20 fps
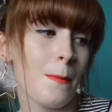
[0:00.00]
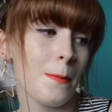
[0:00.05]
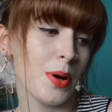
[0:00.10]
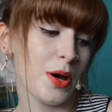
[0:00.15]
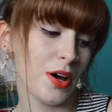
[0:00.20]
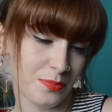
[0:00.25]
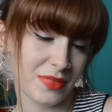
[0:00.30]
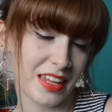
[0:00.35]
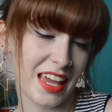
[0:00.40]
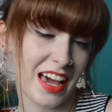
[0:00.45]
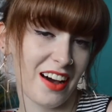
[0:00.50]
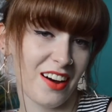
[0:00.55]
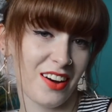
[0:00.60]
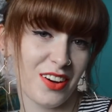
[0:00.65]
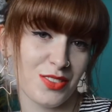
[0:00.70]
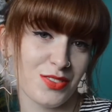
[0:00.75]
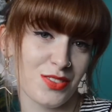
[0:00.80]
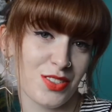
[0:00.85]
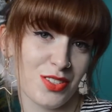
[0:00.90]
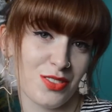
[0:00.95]
But yeah,
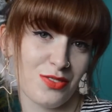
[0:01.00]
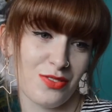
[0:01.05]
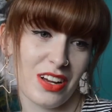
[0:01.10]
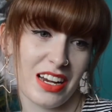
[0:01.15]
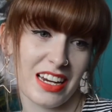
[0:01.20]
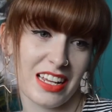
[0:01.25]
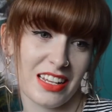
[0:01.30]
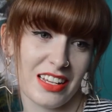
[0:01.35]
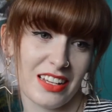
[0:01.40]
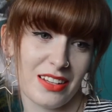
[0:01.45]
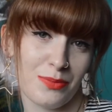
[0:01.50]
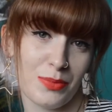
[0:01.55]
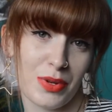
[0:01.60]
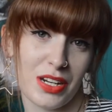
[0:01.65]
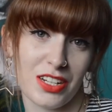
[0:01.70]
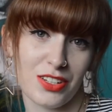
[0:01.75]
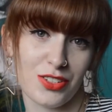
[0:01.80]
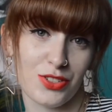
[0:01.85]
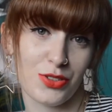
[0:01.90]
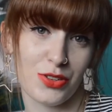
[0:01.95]
I've just really
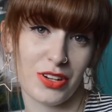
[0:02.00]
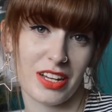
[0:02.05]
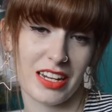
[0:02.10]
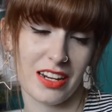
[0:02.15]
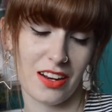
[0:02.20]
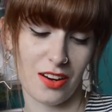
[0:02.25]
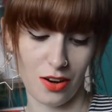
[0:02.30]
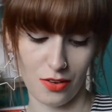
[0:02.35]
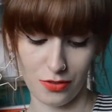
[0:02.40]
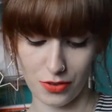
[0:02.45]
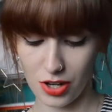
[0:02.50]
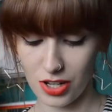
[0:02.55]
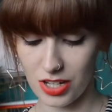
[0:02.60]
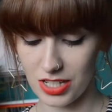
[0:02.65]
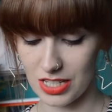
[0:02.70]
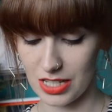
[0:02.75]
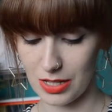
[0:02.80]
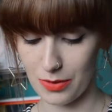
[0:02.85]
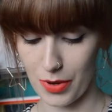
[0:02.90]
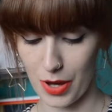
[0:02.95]
been enjoying a lot of
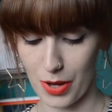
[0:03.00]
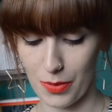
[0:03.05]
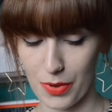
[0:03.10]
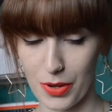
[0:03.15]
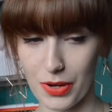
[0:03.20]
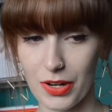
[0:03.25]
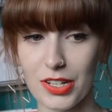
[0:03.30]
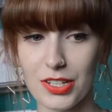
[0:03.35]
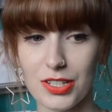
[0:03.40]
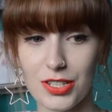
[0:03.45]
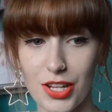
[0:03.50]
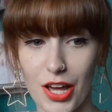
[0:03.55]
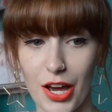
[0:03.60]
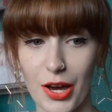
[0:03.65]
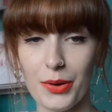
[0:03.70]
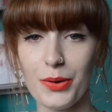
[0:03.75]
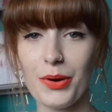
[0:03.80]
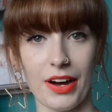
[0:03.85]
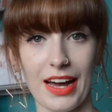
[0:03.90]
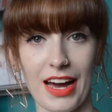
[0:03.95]
colours at the moment. So
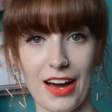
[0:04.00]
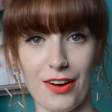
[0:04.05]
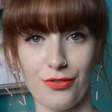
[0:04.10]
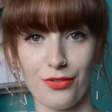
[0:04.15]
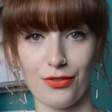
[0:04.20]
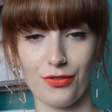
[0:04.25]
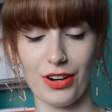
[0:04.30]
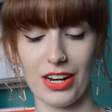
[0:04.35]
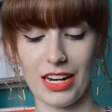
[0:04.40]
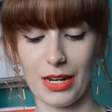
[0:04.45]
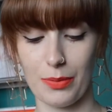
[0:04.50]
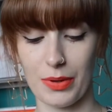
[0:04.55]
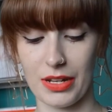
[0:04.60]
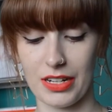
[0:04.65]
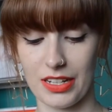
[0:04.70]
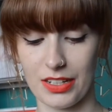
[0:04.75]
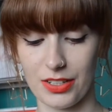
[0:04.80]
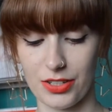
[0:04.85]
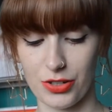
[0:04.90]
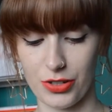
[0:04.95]
I have really
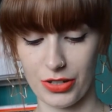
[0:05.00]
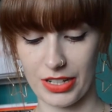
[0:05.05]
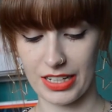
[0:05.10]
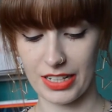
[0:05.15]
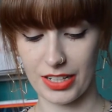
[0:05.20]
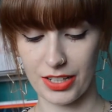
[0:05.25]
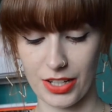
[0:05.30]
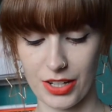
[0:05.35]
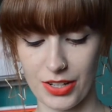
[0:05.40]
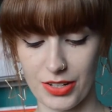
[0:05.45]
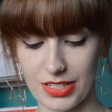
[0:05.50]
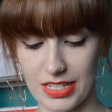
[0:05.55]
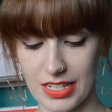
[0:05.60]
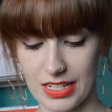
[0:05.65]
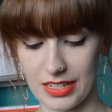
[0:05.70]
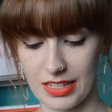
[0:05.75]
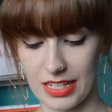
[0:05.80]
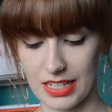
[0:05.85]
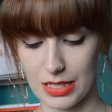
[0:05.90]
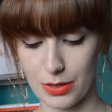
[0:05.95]
been enjoying
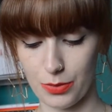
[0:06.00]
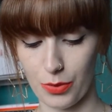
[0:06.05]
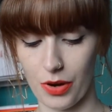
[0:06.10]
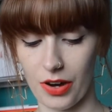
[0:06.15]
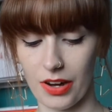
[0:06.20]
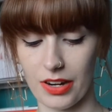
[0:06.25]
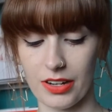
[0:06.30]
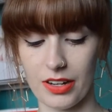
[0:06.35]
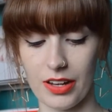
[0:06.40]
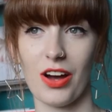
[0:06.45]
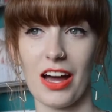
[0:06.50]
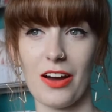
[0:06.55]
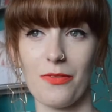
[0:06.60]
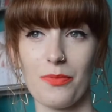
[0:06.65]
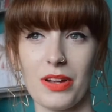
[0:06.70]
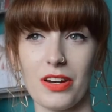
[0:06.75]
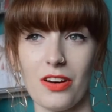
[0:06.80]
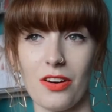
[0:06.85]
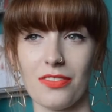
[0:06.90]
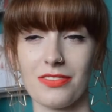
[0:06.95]
using this one. I have
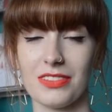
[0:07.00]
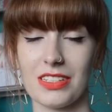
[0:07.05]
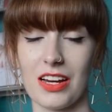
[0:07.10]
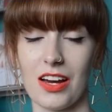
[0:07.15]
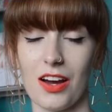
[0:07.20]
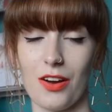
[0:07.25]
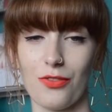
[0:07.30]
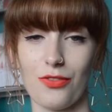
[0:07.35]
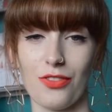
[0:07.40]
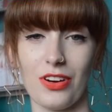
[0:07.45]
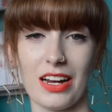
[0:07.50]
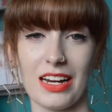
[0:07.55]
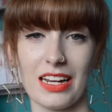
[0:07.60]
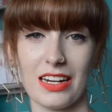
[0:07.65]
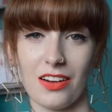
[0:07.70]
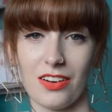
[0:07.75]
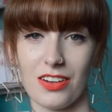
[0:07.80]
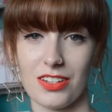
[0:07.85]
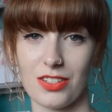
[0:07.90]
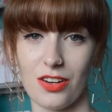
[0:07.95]
been after a really
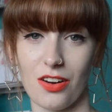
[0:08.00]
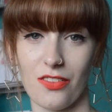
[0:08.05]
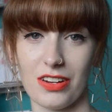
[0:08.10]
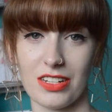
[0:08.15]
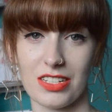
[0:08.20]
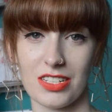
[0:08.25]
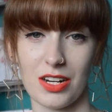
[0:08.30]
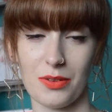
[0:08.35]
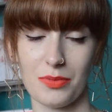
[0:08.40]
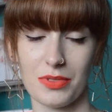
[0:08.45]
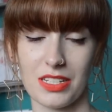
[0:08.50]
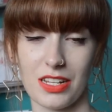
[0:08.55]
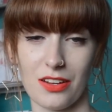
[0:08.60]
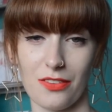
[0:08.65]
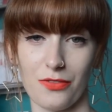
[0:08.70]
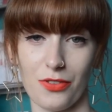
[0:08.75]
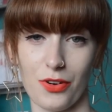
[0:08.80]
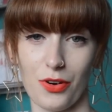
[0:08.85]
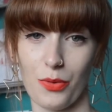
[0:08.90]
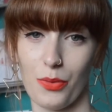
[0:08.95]
nice orange lipstick
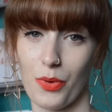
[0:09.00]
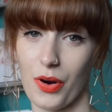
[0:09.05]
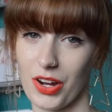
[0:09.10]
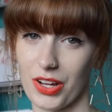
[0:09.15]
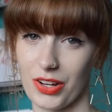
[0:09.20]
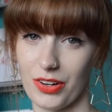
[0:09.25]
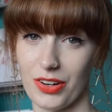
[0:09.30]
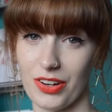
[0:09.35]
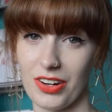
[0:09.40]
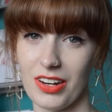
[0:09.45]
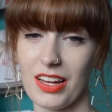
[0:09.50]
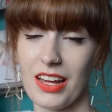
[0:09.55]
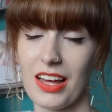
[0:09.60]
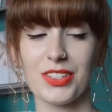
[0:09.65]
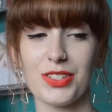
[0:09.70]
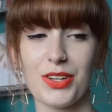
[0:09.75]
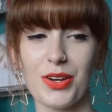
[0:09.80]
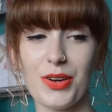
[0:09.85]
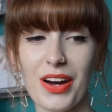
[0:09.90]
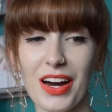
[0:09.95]
for a while. I
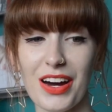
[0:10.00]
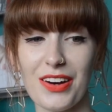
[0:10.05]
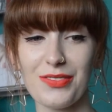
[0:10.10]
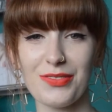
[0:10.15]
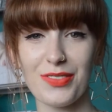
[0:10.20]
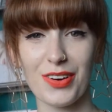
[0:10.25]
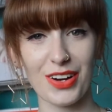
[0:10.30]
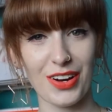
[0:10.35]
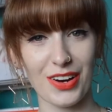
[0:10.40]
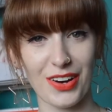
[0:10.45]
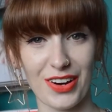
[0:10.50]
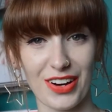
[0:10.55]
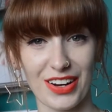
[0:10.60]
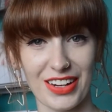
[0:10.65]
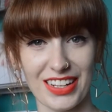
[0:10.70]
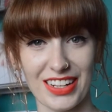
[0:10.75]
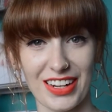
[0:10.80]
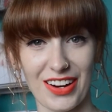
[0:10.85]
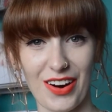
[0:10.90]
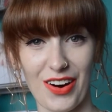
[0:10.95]
do have my
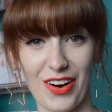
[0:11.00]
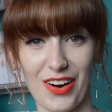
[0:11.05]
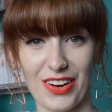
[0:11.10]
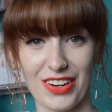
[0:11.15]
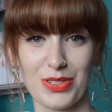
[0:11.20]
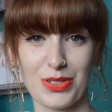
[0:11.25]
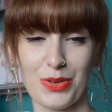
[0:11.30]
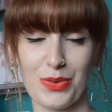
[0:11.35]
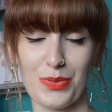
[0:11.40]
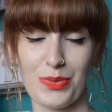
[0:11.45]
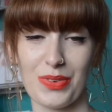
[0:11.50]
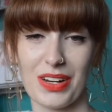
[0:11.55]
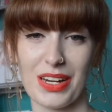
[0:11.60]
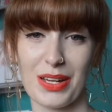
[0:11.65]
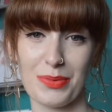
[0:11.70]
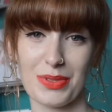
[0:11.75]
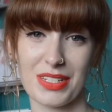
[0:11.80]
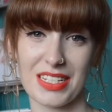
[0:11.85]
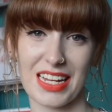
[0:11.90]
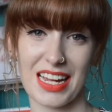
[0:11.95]
eye on some
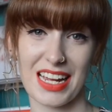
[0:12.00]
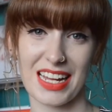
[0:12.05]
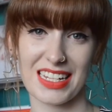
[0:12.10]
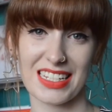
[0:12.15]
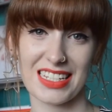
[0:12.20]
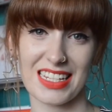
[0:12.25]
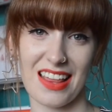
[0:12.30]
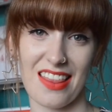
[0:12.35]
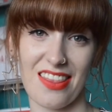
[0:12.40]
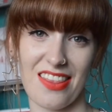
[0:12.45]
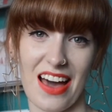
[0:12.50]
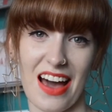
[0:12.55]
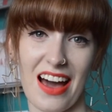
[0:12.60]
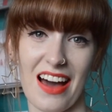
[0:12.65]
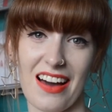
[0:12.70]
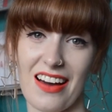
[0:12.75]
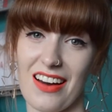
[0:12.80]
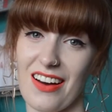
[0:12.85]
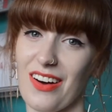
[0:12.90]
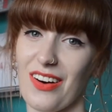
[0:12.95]
lipsticks
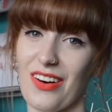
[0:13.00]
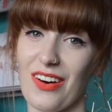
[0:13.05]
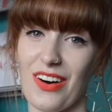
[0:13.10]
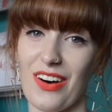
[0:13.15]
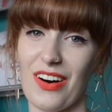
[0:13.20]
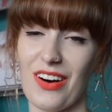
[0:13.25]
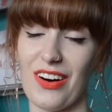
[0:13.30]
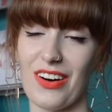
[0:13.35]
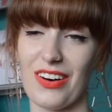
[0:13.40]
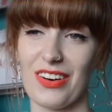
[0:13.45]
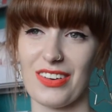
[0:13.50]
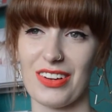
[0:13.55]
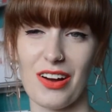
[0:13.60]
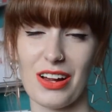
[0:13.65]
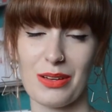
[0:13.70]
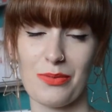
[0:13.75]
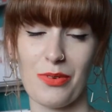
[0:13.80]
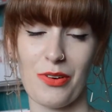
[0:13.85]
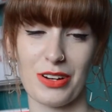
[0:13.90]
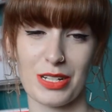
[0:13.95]
that are
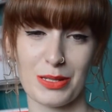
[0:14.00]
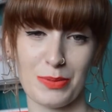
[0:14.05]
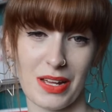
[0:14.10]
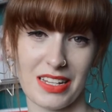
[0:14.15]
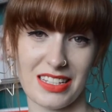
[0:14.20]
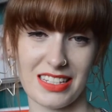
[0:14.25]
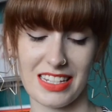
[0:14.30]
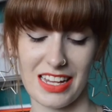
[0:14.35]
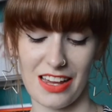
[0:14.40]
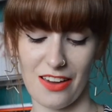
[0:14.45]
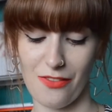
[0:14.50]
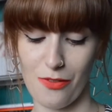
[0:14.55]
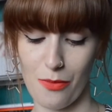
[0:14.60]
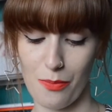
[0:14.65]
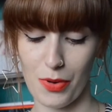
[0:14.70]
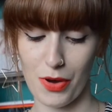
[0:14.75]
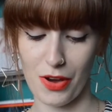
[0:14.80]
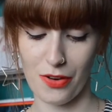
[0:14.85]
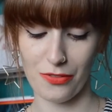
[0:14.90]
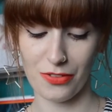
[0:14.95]
slightly more expensive,
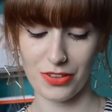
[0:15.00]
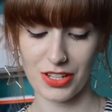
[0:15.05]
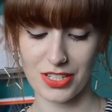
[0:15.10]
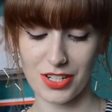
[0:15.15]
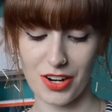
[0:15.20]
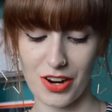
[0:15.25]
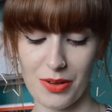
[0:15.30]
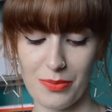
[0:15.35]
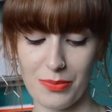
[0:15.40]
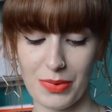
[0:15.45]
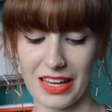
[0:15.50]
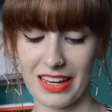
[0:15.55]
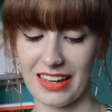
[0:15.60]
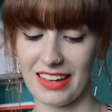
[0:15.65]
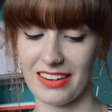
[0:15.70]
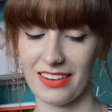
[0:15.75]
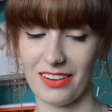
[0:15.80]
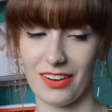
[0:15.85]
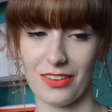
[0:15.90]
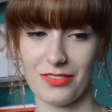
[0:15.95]
but for the time
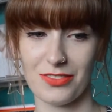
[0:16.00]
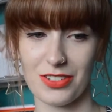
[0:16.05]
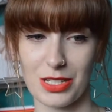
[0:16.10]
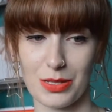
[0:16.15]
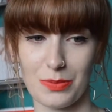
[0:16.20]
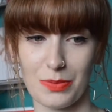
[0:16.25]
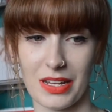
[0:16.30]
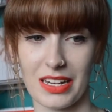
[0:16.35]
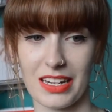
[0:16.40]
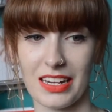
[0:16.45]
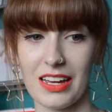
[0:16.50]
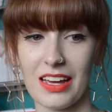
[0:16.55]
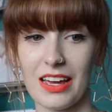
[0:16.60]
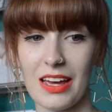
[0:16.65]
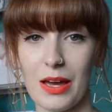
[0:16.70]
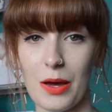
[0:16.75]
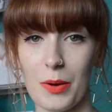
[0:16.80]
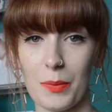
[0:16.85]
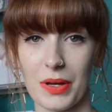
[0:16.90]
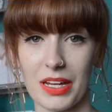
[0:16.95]
being I've just been
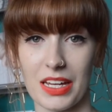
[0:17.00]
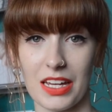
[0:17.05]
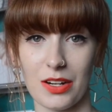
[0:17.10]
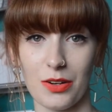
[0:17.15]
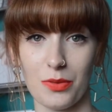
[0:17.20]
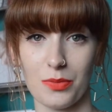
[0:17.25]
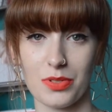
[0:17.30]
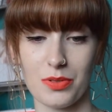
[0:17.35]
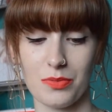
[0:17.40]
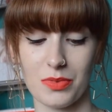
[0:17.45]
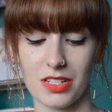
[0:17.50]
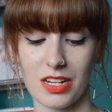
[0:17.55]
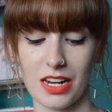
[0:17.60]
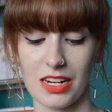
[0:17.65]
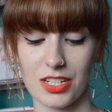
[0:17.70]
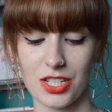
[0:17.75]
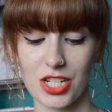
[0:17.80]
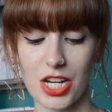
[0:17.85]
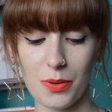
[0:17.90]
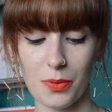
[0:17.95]
picking up some
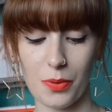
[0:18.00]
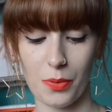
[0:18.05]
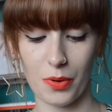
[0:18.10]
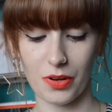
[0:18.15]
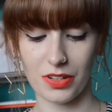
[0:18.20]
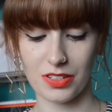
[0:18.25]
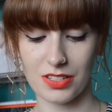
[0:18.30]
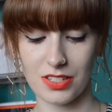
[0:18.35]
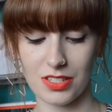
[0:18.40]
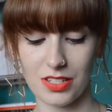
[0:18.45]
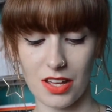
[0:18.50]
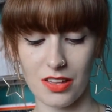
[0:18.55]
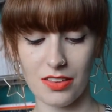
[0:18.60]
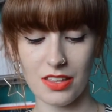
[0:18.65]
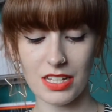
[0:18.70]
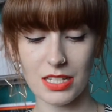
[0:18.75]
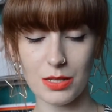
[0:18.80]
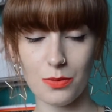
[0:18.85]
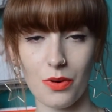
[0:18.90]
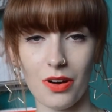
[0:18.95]
slightly cheaper ones. So
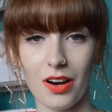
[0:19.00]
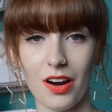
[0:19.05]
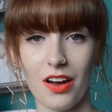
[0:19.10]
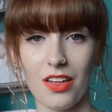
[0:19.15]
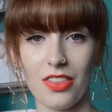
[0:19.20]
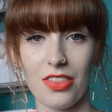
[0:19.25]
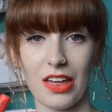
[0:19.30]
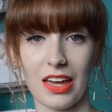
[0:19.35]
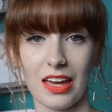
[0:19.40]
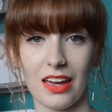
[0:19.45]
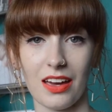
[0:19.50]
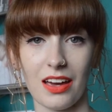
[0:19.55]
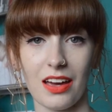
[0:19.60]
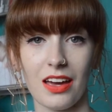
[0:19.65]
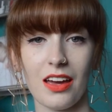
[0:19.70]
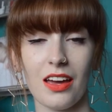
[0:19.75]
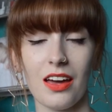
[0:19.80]
this one I think